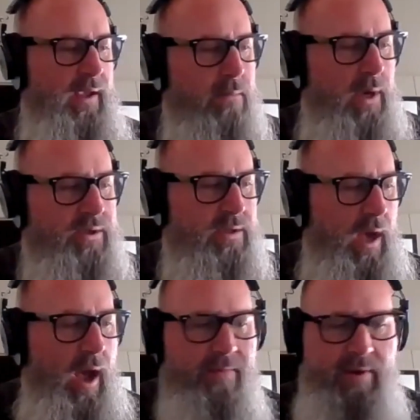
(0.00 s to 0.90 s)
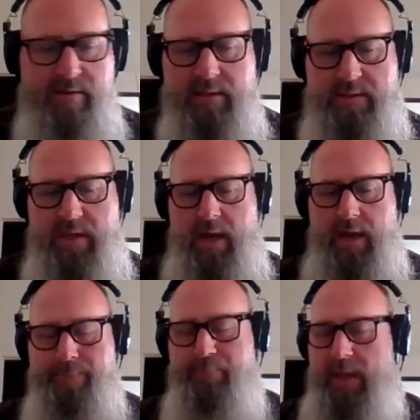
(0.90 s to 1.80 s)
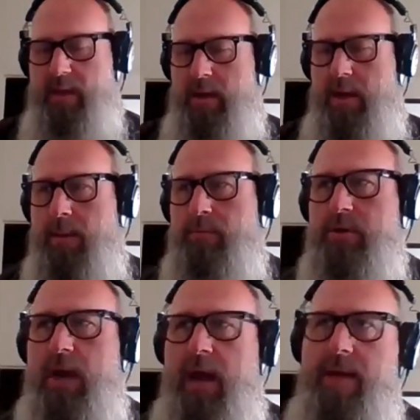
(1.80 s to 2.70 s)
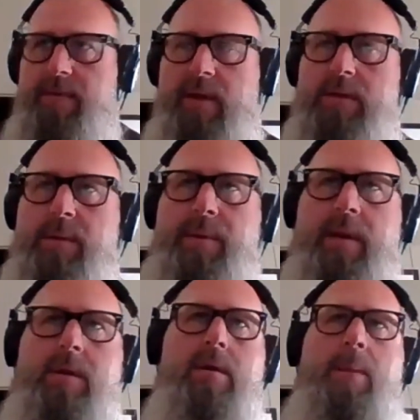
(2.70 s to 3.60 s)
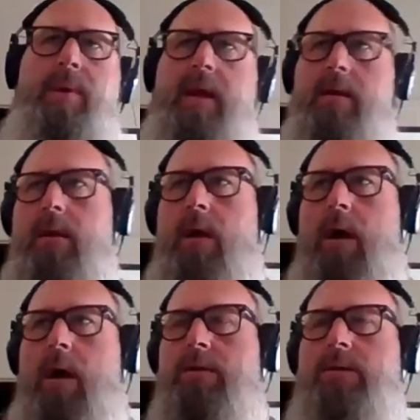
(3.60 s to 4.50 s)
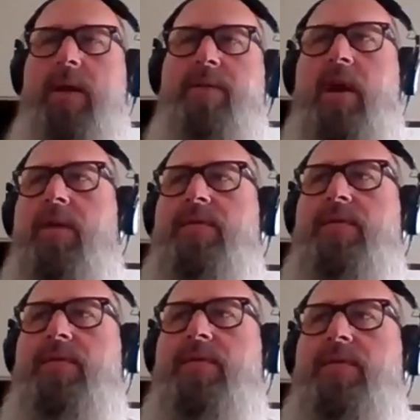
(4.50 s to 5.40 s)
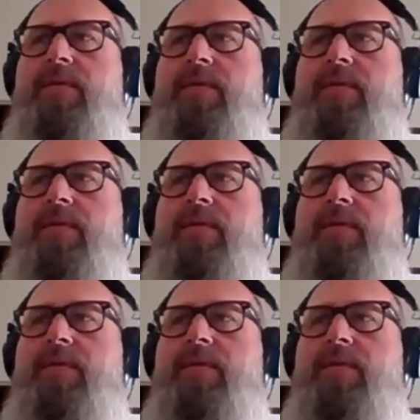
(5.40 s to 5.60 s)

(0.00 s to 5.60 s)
much of it at the time, ended up driving to pick her up at 8 o'clock. So I left the office, closed